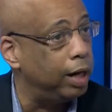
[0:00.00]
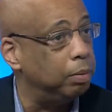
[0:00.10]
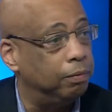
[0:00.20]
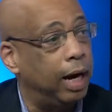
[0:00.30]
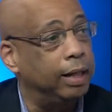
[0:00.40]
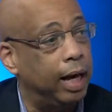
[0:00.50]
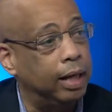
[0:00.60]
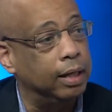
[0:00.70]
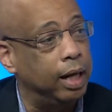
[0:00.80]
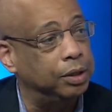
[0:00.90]
provide that
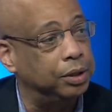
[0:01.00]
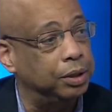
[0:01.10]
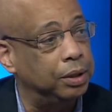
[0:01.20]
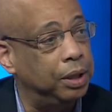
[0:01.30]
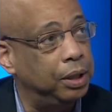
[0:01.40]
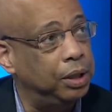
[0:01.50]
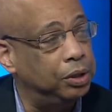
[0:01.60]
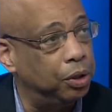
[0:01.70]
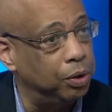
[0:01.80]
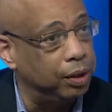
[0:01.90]
connection
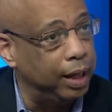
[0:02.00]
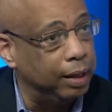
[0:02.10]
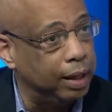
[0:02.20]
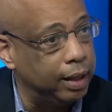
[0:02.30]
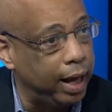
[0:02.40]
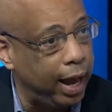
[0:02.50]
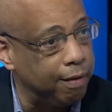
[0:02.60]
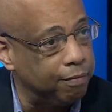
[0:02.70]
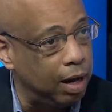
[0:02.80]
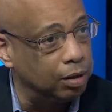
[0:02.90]
so that they, they
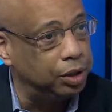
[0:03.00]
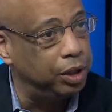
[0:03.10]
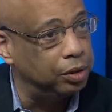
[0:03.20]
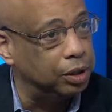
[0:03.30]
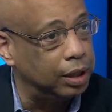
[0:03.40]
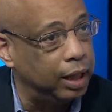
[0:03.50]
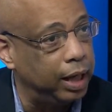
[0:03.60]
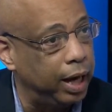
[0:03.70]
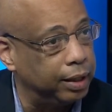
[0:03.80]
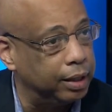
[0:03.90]
have volunteers that they
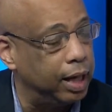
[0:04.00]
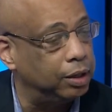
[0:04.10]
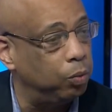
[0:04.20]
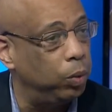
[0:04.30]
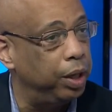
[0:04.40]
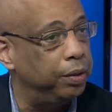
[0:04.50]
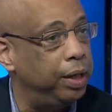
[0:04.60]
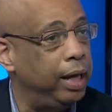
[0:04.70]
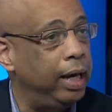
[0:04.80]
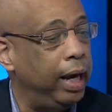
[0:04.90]
get connected with.
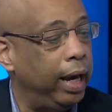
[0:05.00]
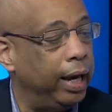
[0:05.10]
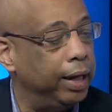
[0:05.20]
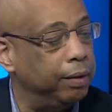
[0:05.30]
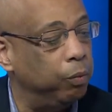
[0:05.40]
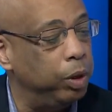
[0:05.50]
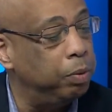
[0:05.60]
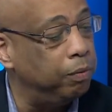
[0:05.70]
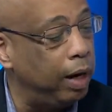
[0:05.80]
And we provide